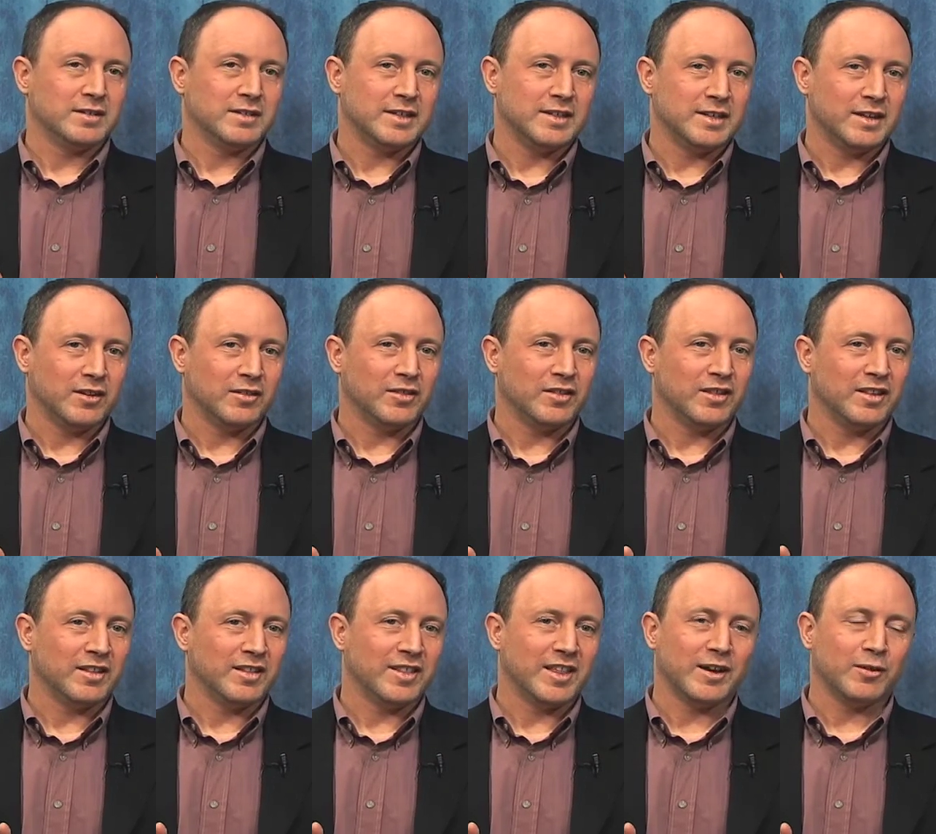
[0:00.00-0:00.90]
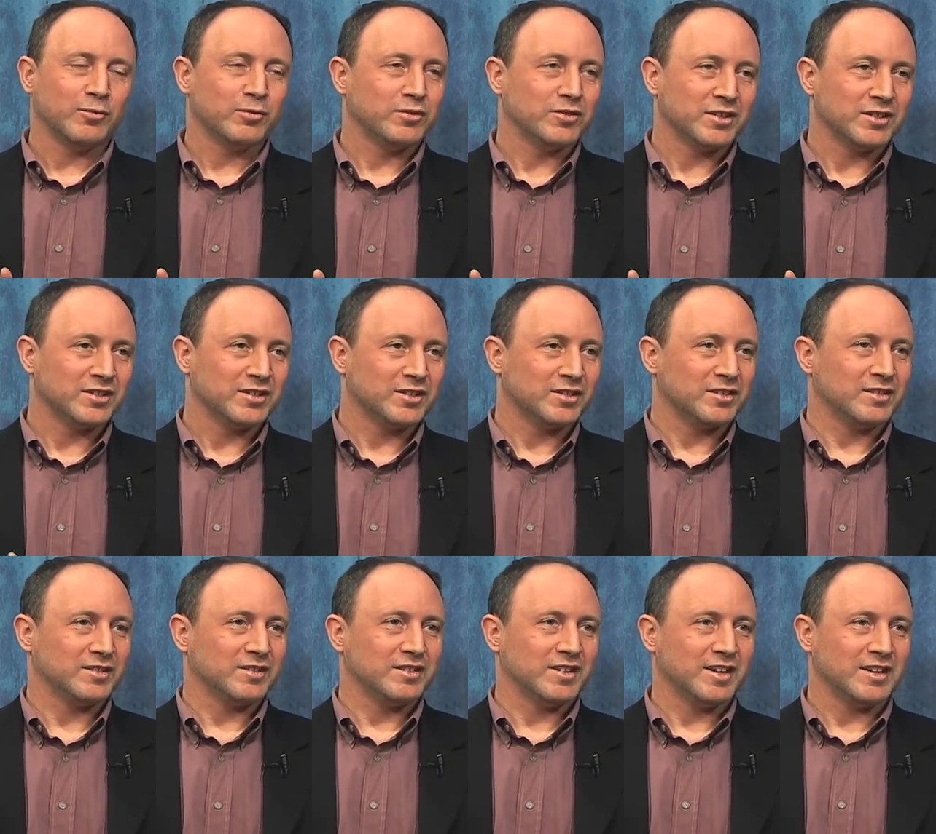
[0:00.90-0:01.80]
you know, that will just
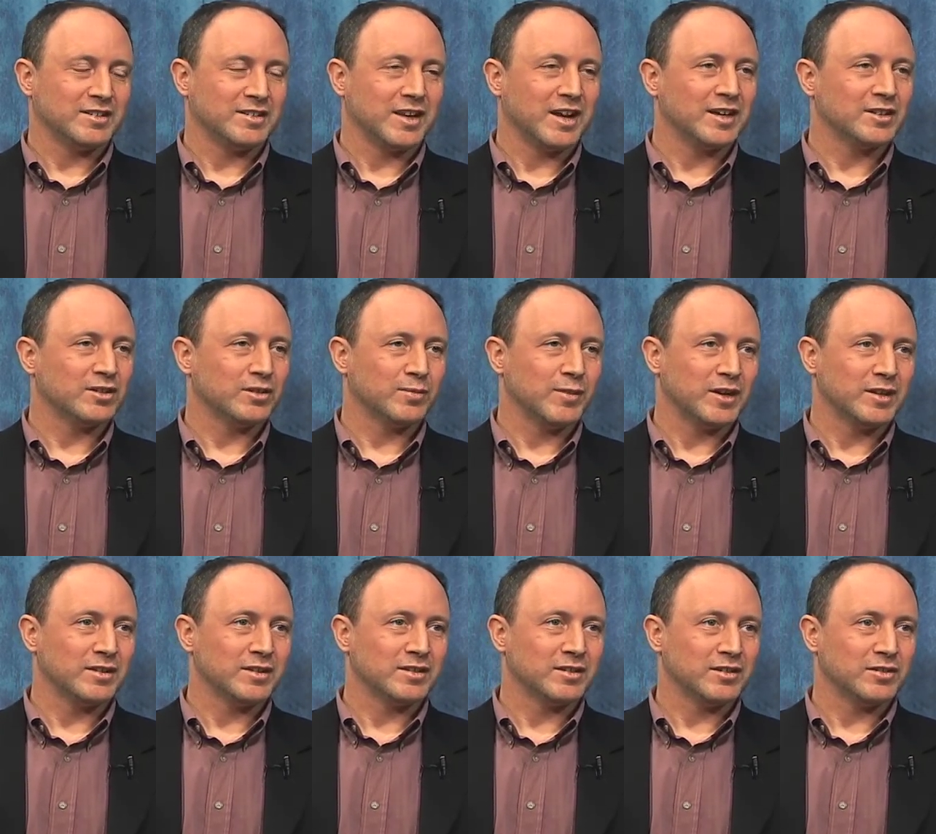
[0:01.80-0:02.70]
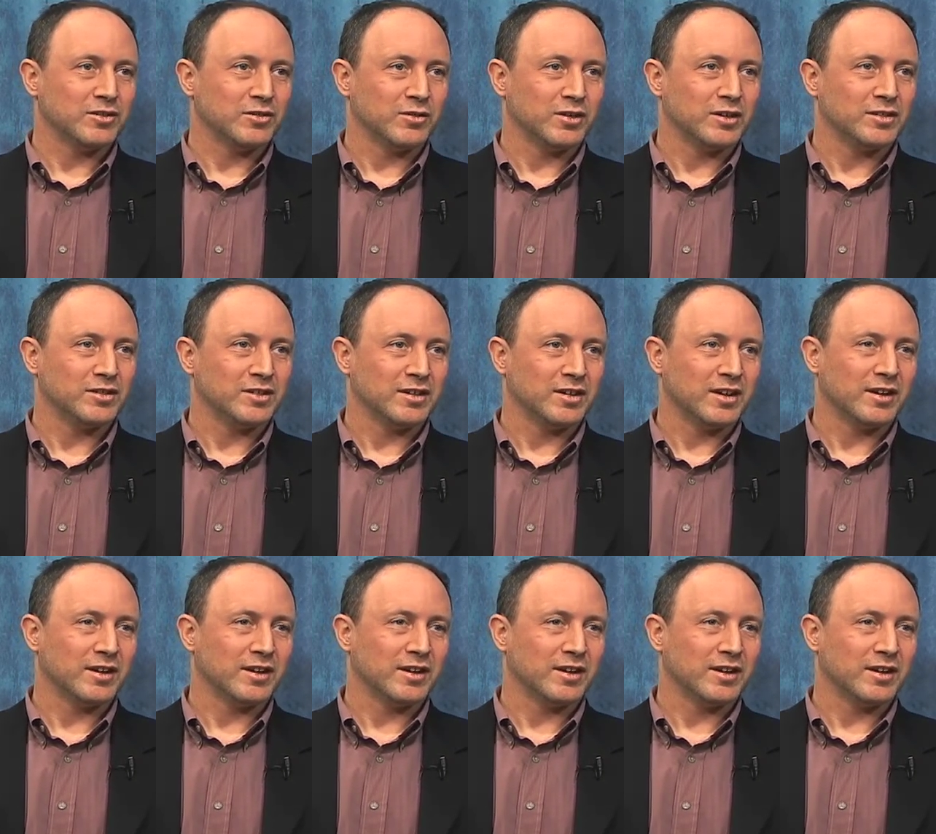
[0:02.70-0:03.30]
exacerbate the situation.